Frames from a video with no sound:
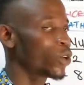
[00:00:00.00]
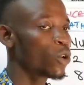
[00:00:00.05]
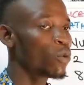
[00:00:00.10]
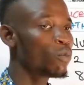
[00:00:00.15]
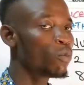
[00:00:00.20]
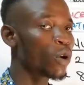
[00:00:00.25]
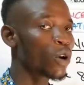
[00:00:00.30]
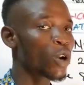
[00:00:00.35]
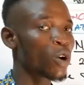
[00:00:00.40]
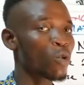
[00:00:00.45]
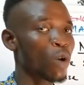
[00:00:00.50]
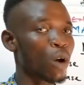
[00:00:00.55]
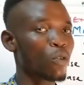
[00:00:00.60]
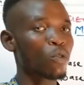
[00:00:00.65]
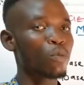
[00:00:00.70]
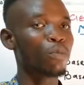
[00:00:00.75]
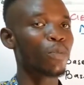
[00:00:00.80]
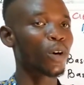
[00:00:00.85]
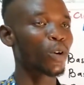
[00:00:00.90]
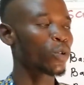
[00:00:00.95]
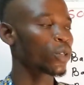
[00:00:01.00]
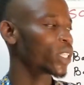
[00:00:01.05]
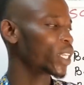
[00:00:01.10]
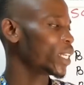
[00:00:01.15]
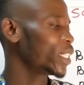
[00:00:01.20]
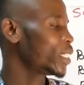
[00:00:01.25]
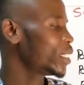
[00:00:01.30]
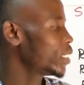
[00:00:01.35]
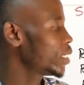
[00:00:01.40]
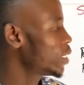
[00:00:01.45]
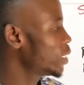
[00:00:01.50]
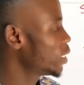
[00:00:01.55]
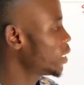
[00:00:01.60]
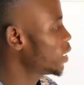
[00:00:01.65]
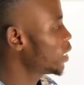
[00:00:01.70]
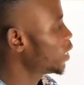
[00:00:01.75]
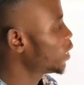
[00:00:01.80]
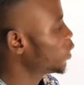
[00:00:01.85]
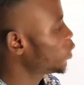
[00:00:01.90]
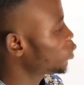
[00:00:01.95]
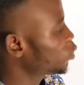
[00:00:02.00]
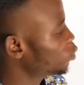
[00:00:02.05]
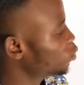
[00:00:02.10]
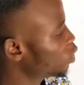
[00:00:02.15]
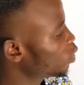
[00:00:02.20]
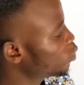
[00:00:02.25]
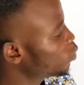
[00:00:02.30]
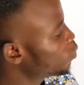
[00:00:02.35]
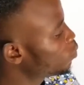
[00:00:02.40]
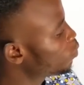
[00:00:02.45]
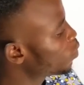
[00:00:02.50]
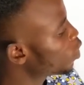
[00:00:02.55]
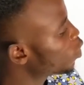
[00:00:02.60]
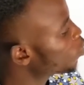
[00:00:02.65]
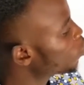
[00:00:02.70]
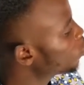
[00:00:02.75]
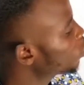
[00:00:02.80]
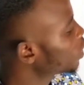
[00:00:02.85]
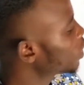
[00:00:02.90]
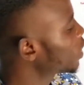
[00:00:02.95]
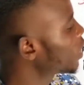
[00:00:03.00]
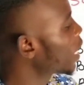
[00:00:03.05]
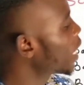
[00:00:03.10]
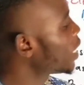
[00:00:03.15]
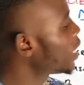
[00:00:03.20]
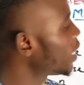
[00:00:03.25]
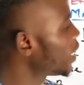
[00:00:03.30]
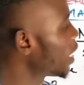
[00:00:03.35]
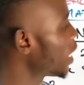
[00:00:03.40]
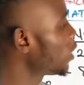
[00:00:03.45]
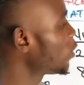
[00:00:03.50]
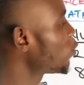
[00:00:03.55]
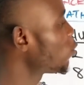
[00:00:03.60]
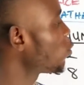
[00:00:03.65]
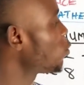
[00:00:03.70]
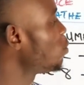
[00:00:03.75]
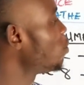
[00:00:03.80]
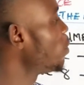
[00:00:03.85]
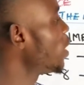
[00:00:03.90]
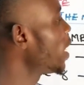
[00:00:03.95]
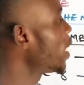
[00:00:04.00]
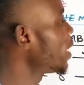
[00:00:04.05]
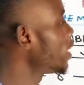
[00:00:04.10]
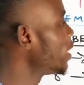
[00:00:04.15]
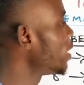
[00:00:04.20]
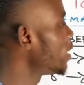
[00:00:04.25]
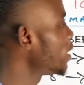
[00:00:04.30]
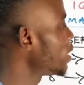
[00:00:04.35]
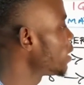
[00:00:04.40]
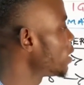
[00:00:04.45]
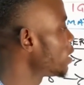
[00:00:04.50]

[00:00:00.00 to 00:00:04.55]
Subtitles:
We don't borrow 1, we borrow 10. So when we borrow 10 here to make this,